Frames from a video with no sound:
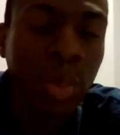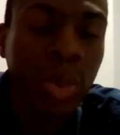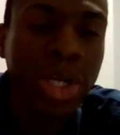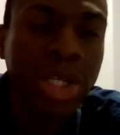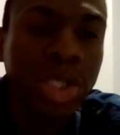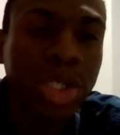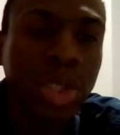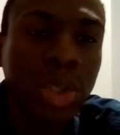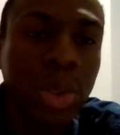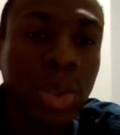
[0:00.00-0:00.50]

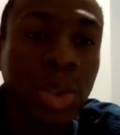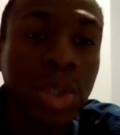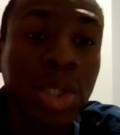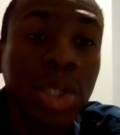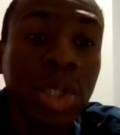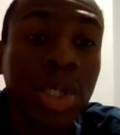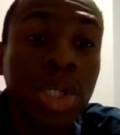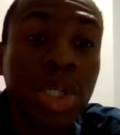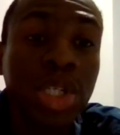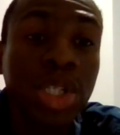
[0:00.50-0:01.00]
went to
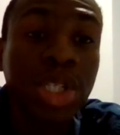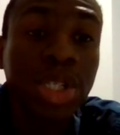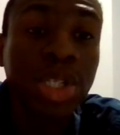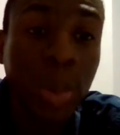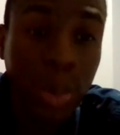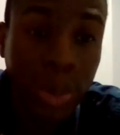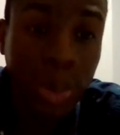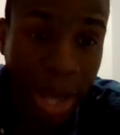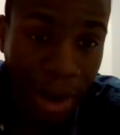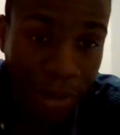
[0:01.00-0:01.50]

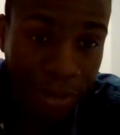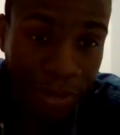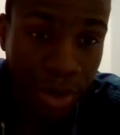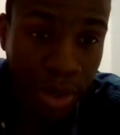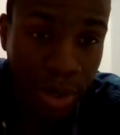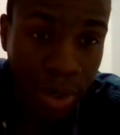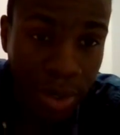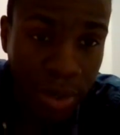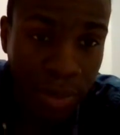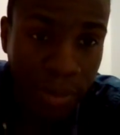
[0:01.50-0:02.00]
South
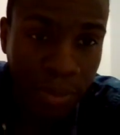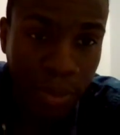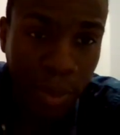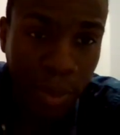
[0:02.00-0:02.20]
Africa.